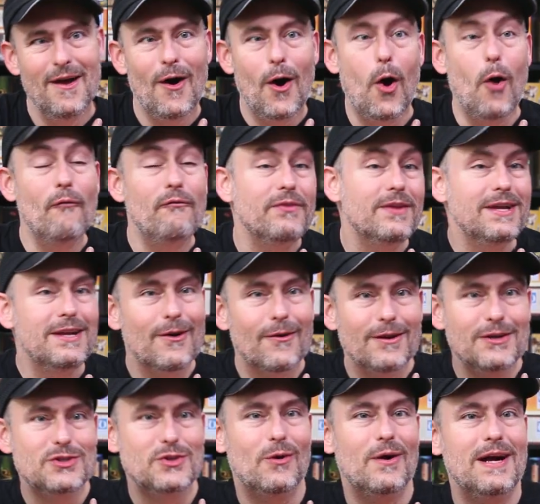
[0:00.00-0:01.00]
Hopefully you're
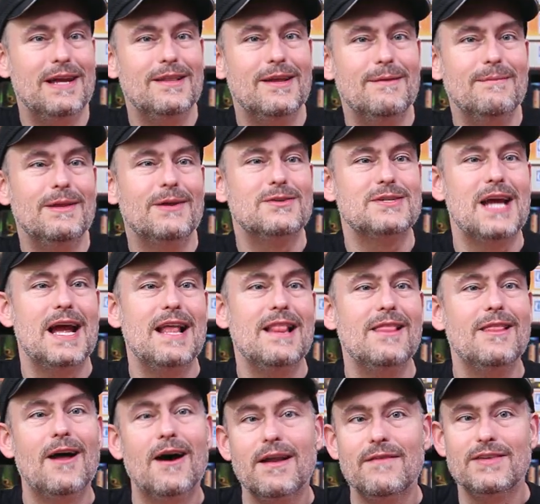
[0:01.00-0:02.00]
enjoying them. There's a
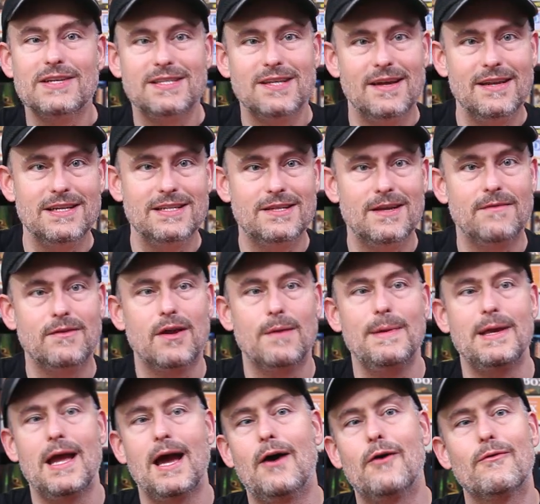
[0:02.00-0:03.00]
lot of exciting stuff
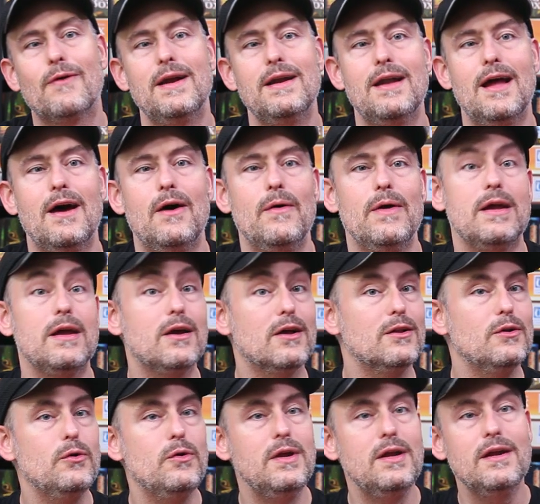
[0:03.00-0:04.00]
coming out right now,
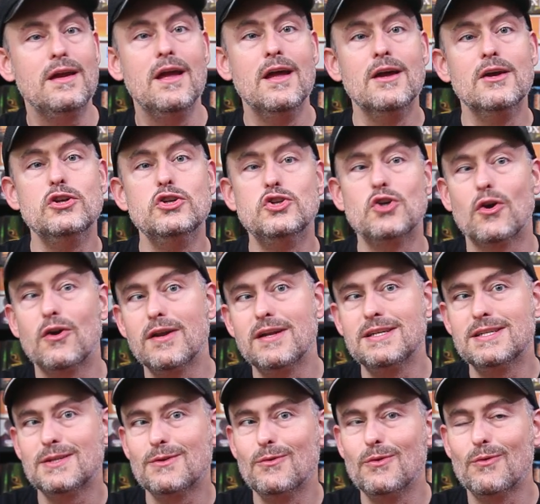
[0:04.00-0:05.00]
including
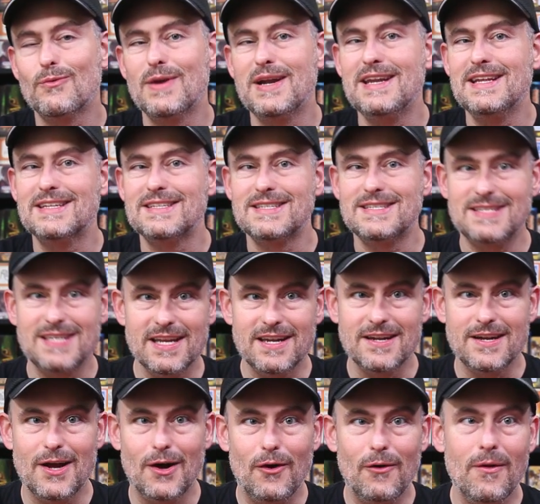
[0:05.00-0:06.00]
Journeys Through the Radiant
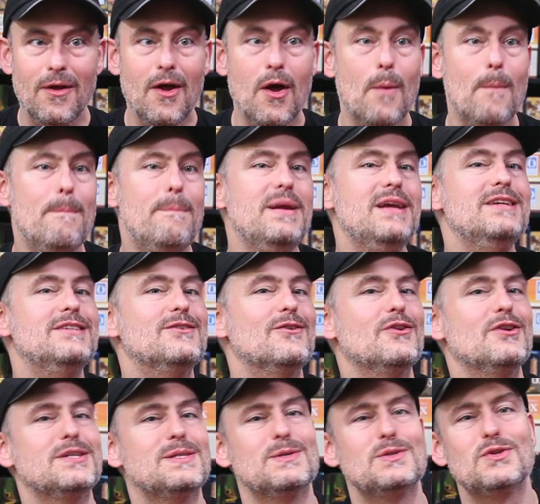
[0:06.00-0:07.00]
Citadel. Be
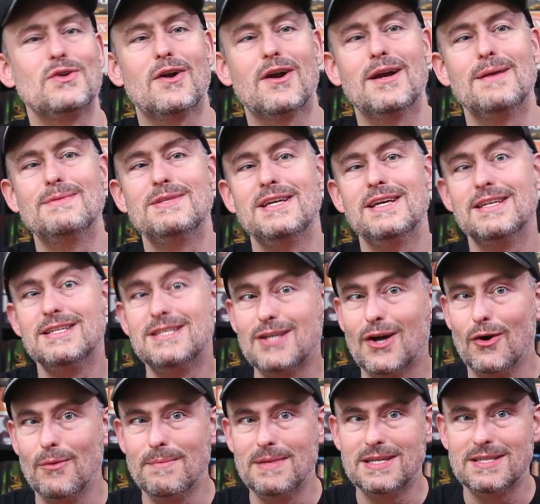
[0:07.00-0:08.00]
sure you subscribe so you
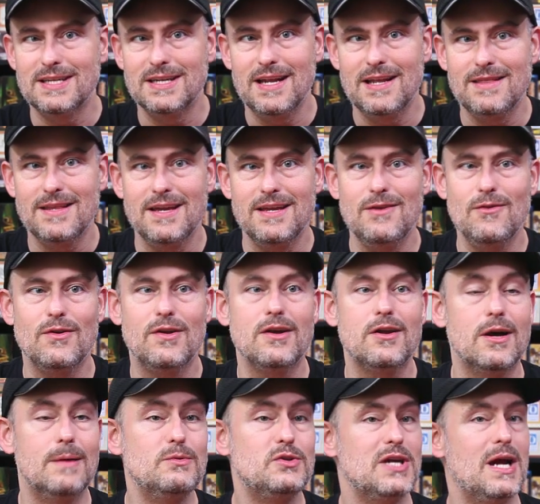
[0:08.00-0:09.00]
don't miss anything. You can
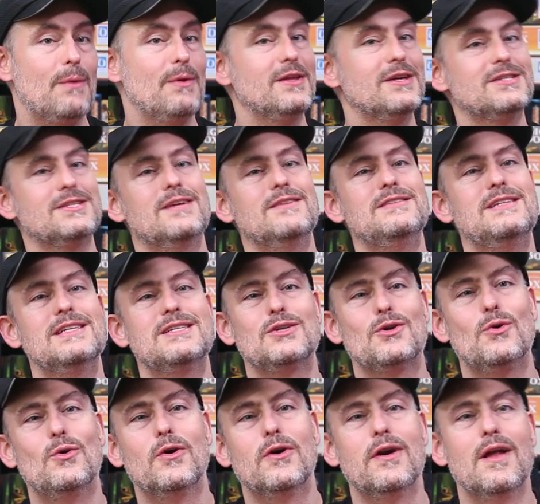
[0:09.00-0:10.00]
come chat with us on
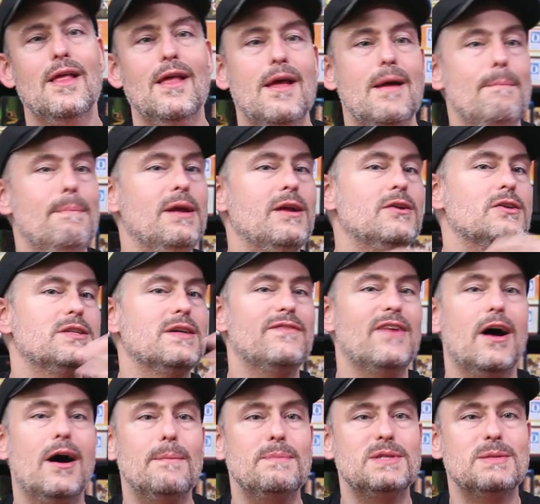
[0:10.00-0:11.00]
Discord, pick yourself
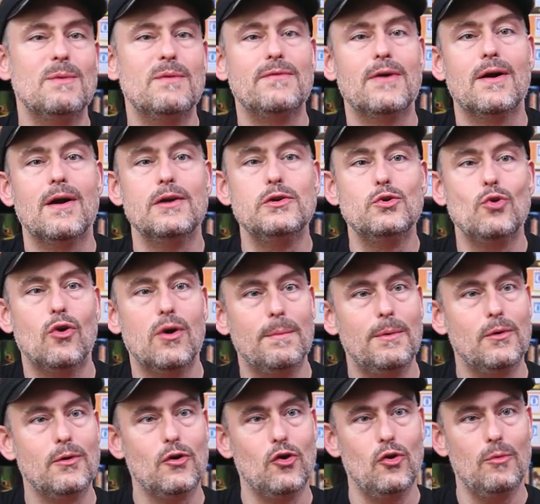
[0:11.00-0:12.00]
up some of our
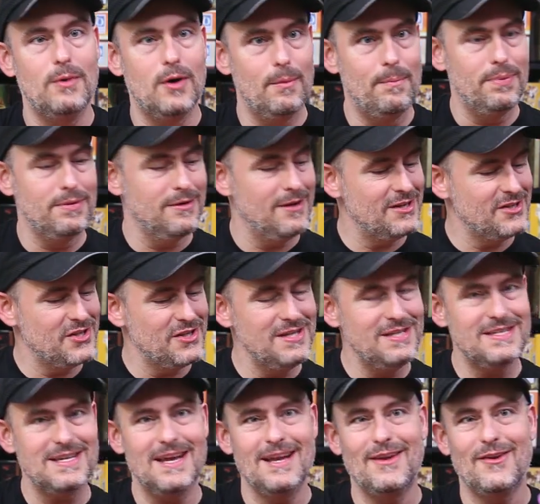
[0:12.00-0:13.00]
adorable Cobalt
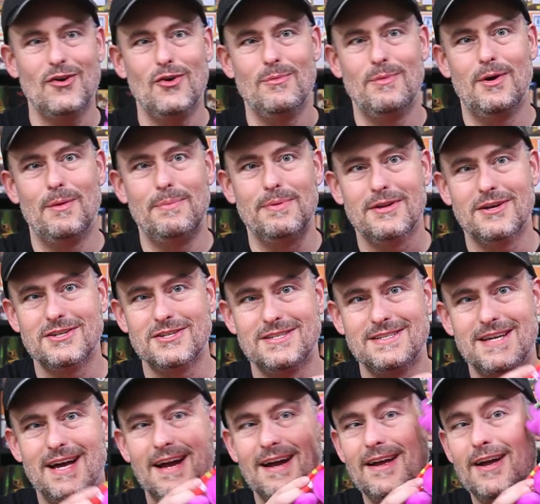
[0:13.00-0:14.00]
plushies at
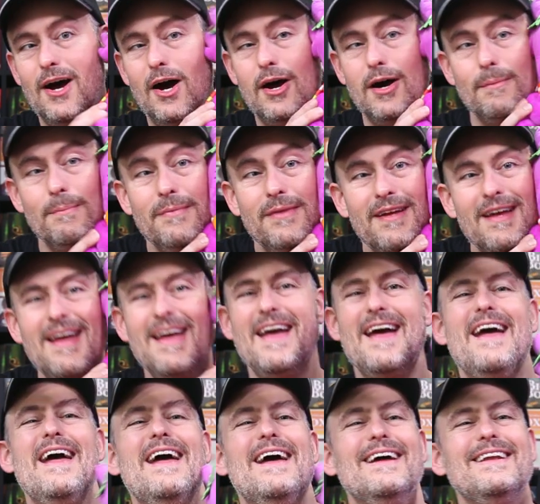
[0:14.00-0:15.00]
cobaltplush.com,
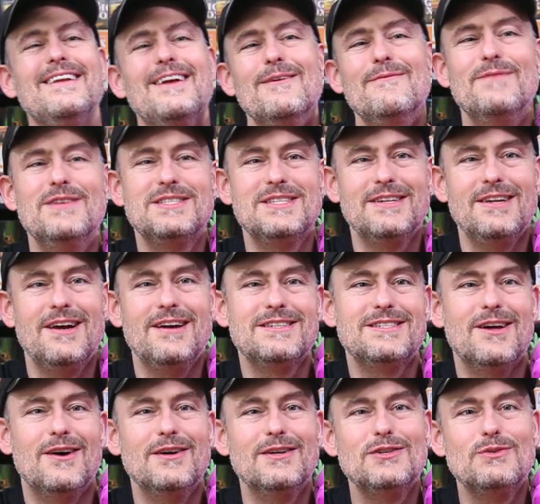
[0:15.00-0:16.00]
and come visit
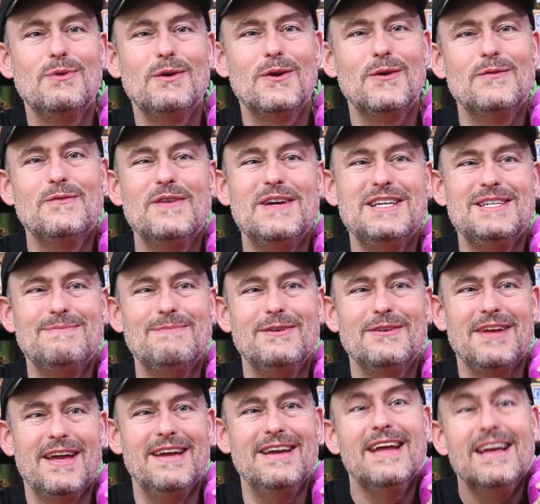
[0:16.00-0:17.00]
us on Twitter,
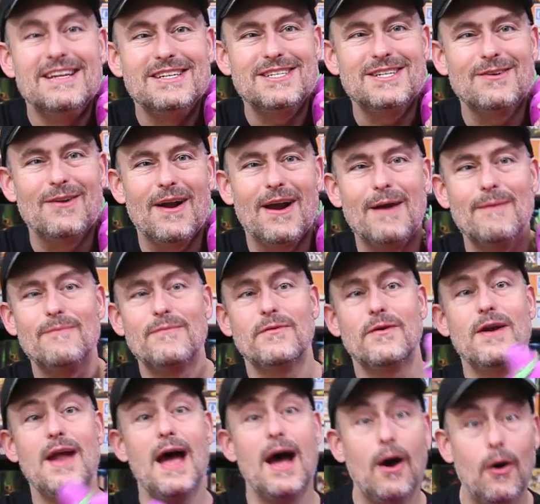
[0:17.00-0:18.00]
Facebook, and Instagram.
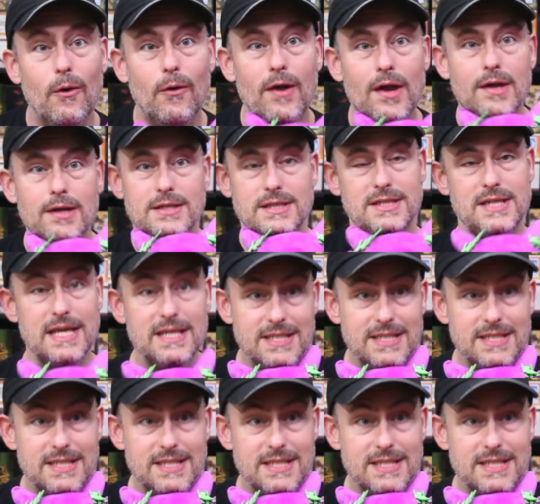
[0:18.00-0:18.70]
For now, stay